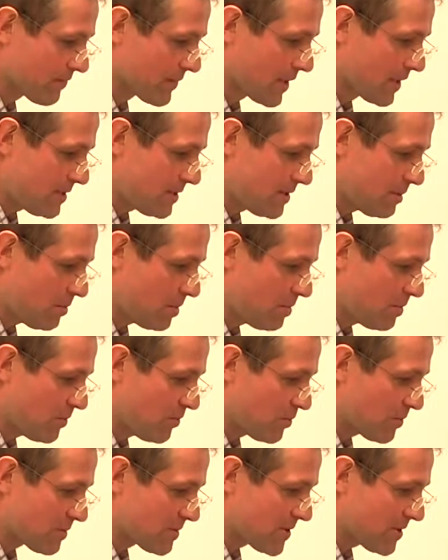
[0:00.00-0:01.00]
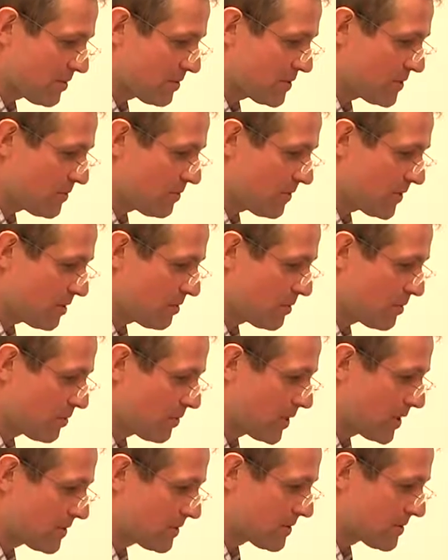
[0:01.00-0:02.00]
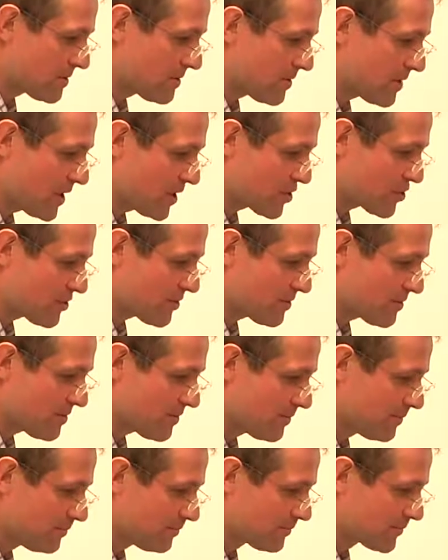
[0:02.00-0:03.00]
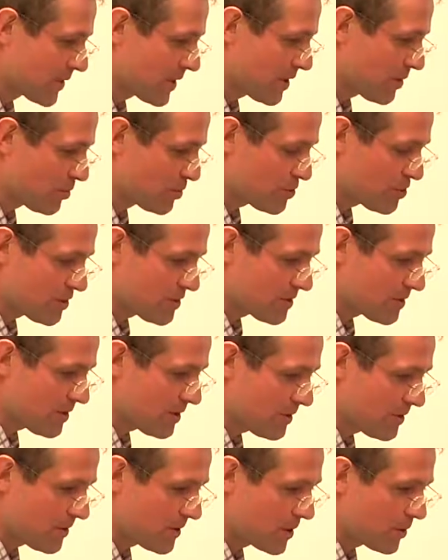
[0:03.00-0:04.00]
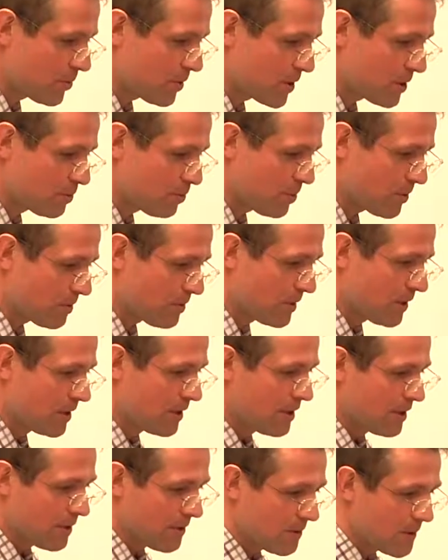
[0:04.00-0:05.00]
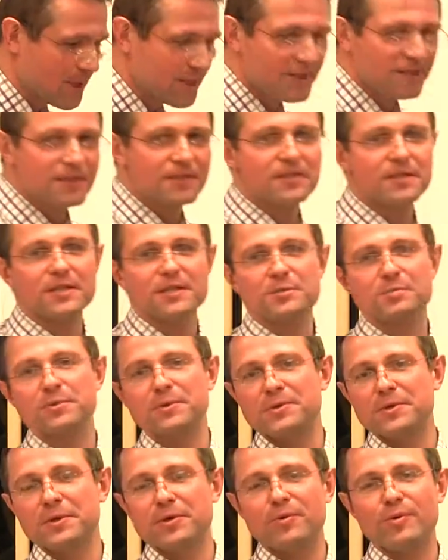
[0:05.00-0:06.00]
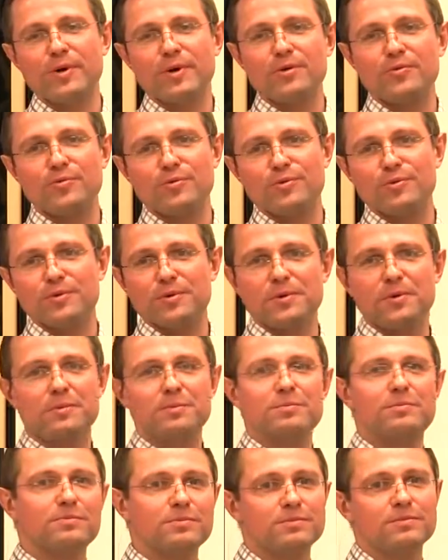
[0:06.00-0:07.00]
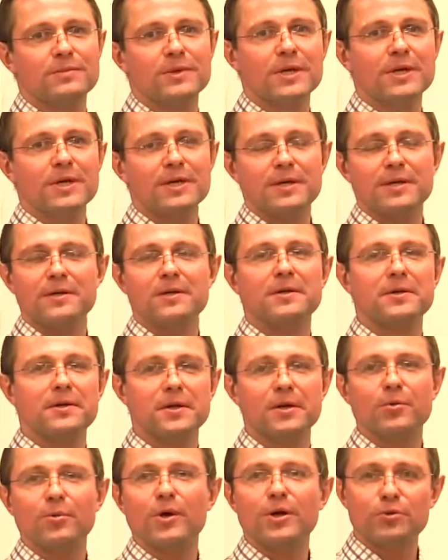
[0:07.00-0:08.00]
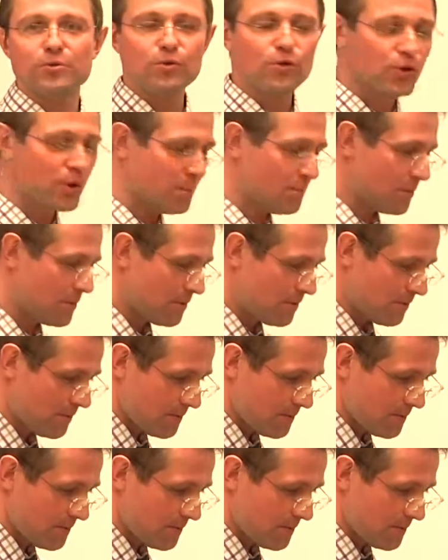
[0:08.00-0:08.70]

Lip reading: And CBP form 7501 instructions, which is required. Lately, it has been required for required document.